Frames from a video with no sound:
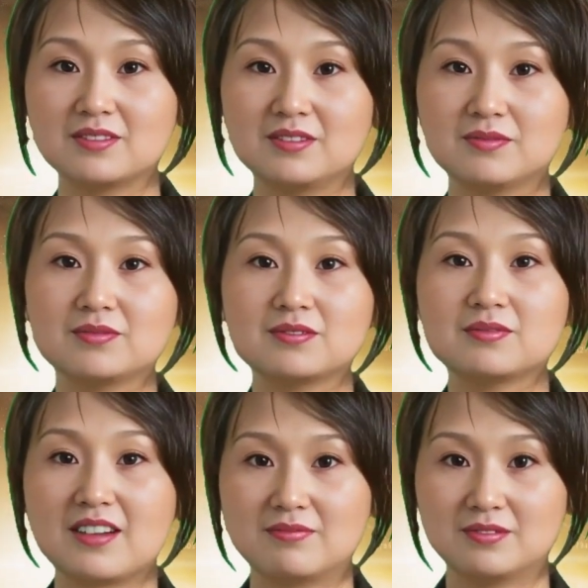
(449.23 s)

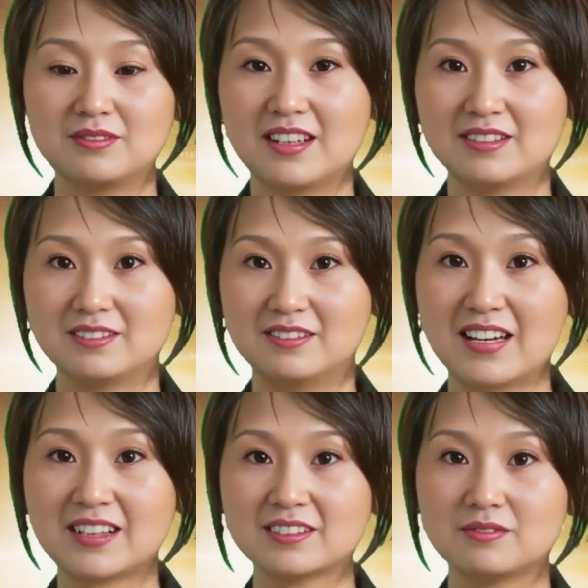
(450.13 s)
Trump, after
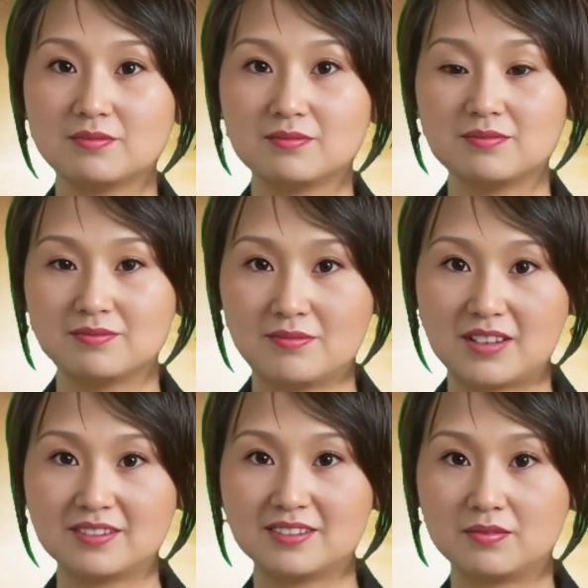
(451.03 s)
taking office in
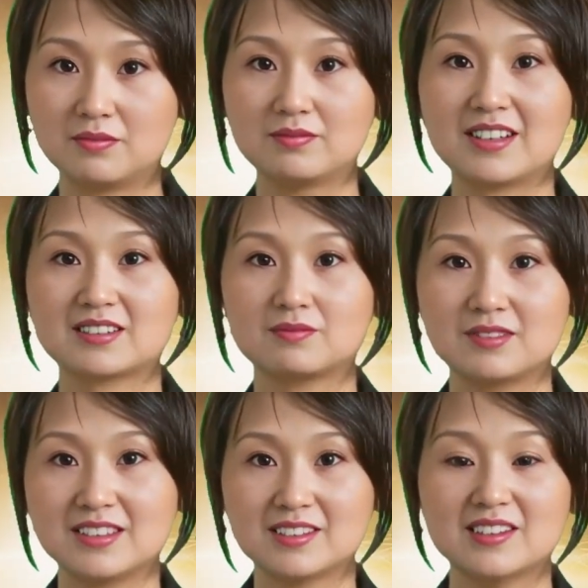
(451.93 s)

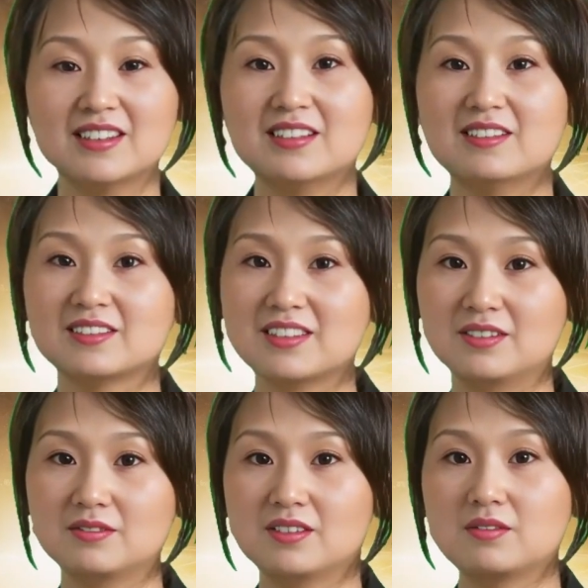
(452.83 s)
2016, stated
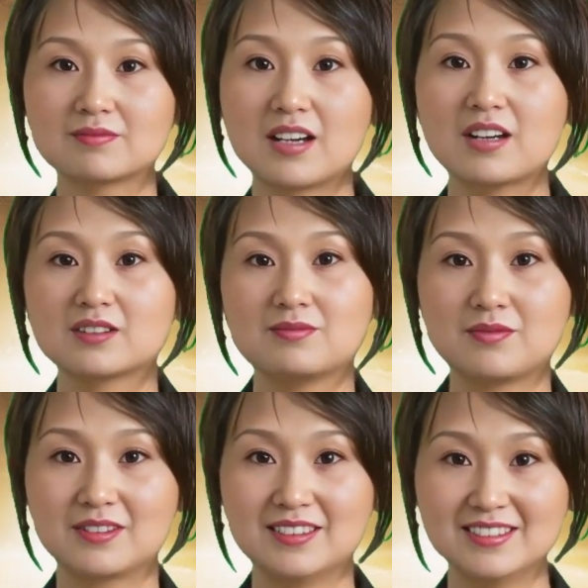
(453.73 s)
that South
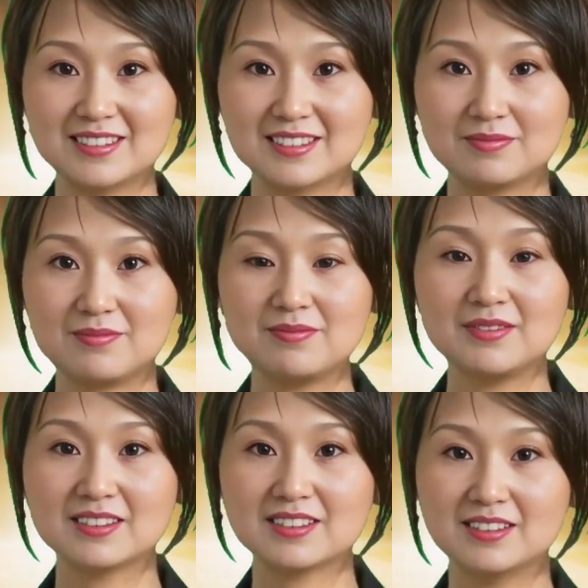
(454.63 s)
Korea should increase
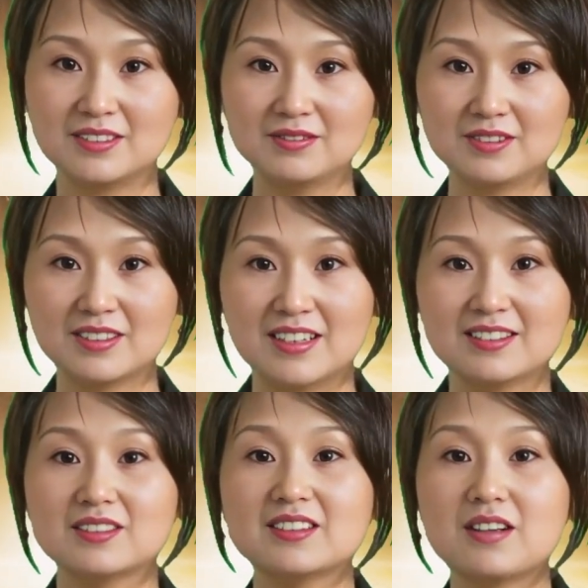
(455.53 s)
its military
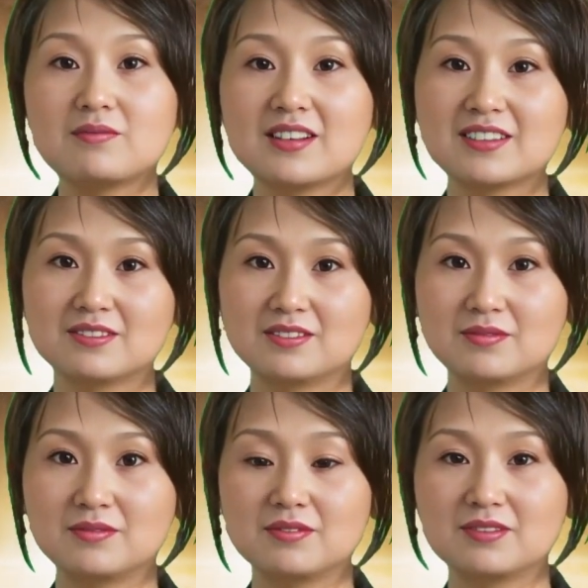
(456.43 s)
cost sharing and
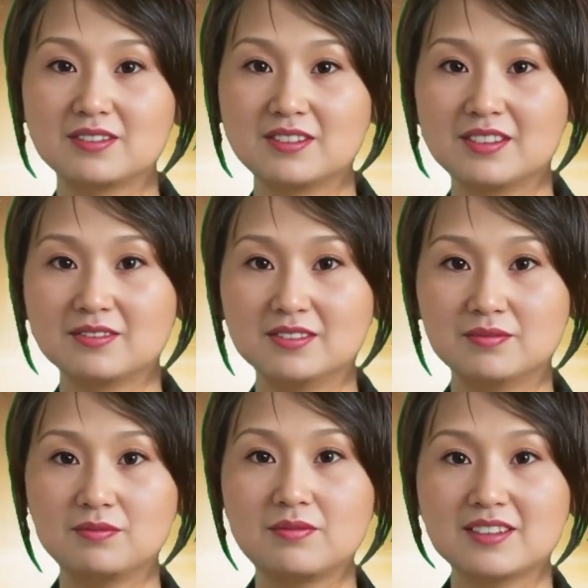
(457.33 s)
pay an additional
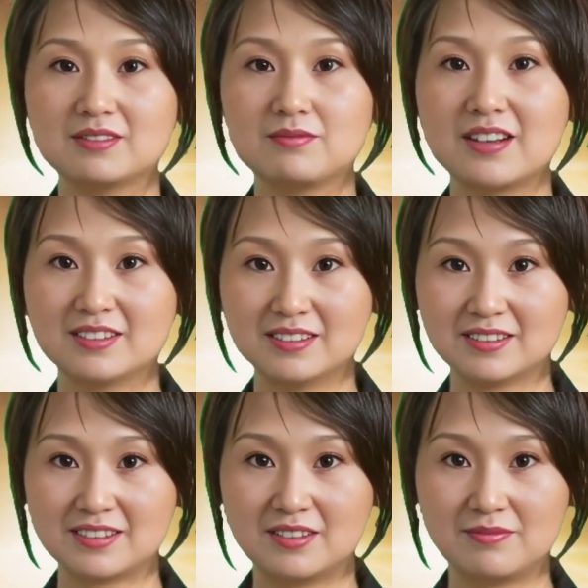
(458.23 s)
$5 billion
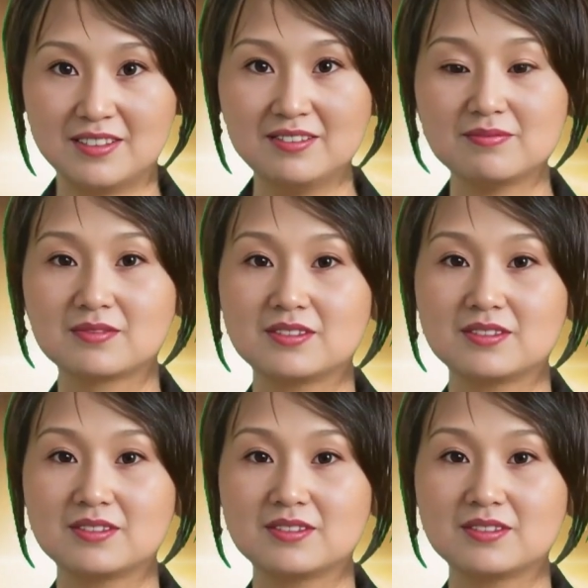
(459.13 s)
annually.